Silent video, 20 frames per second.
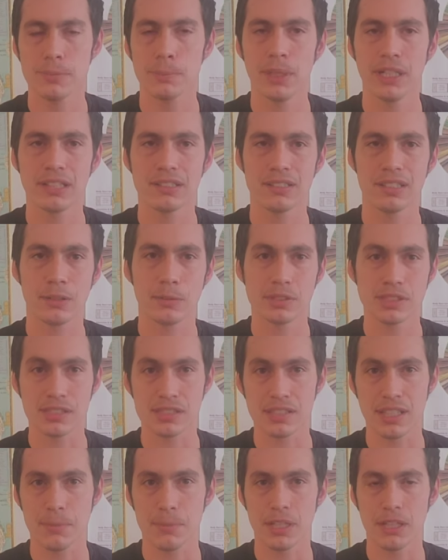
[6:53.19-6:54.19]
but there was a
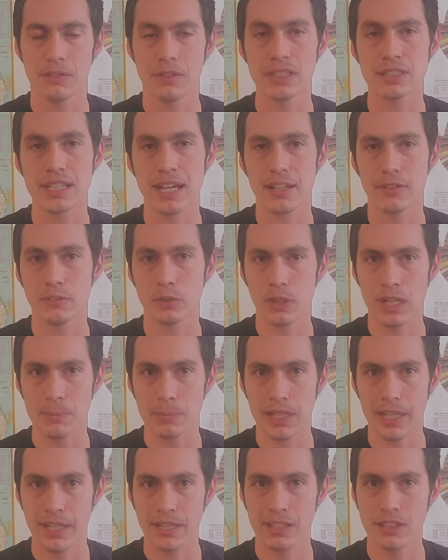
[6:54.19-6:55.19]
slight bit of this kind of
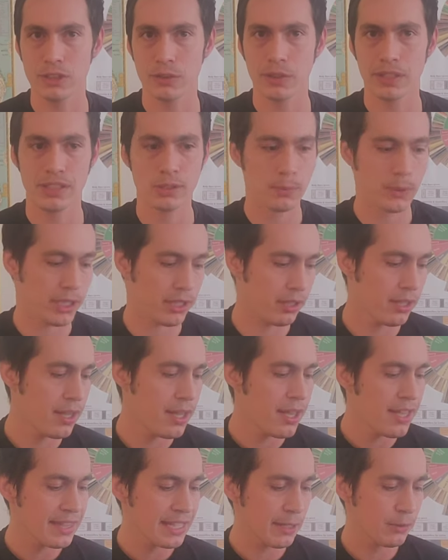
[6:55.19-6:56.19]
grape candy to it as well
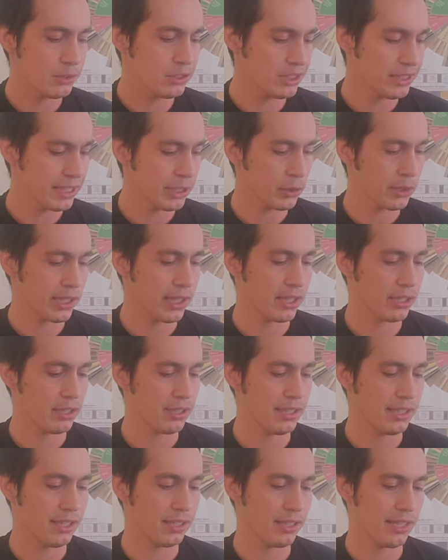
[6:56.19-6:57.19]
that was lingering
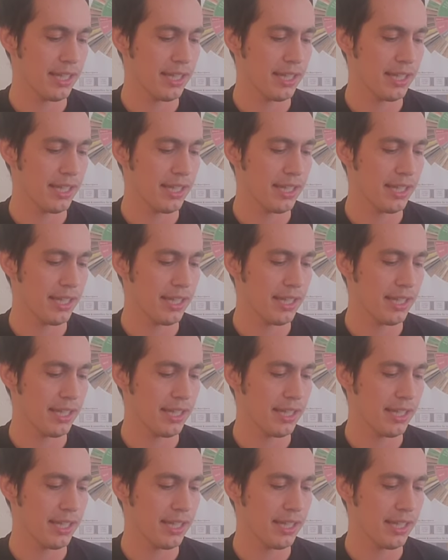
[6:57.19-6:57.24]
underneath,